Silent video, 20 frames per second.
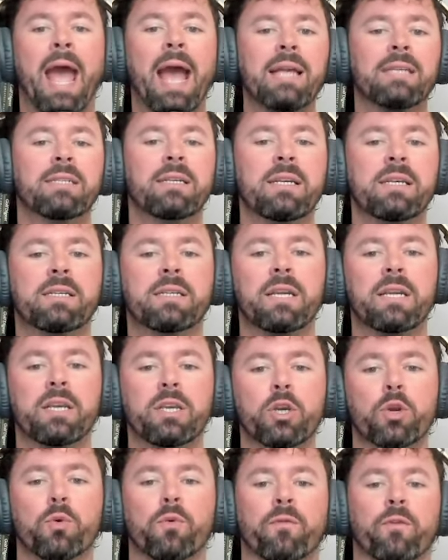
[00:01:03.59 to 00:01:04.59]

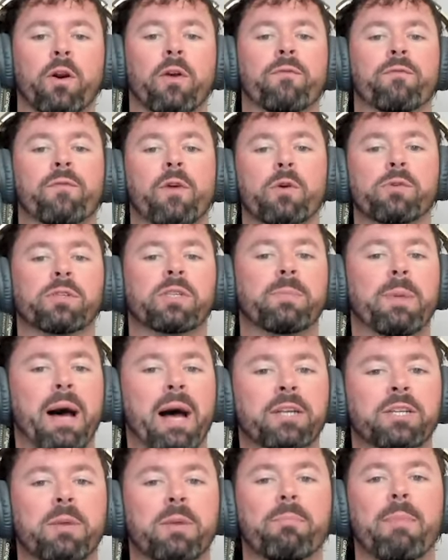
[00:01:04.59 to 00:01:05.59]
SECU for a first
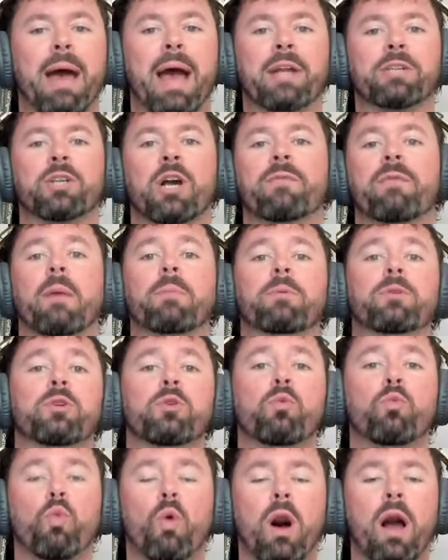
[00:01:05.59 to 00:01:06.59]
deposit match of up
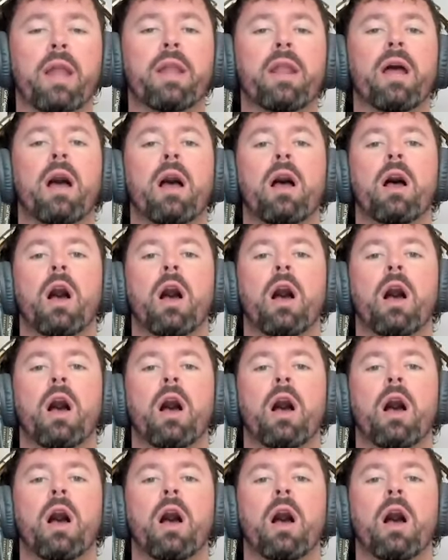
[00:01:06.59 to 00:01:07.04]
to $100.